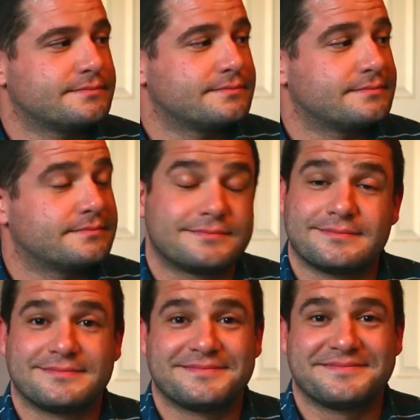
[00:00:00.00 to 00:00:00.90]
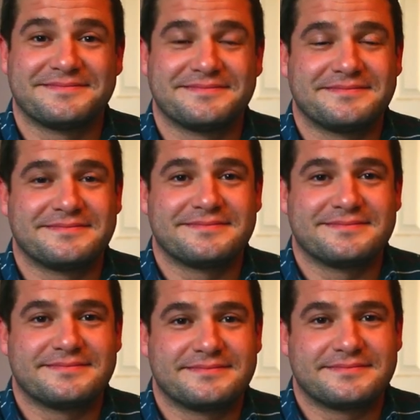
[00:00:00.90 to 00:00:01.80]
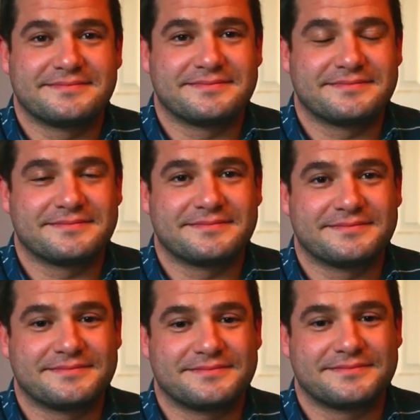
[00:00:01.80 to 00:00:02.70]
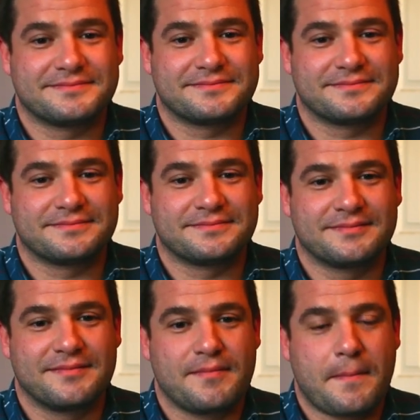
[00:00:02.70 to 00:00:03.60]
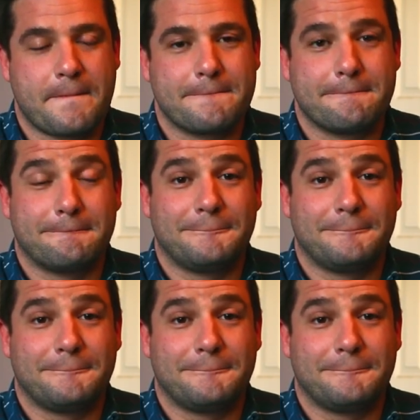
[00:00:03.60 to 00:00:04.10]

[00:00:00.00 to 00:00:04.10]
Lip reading: No words are spoken by the person on screen.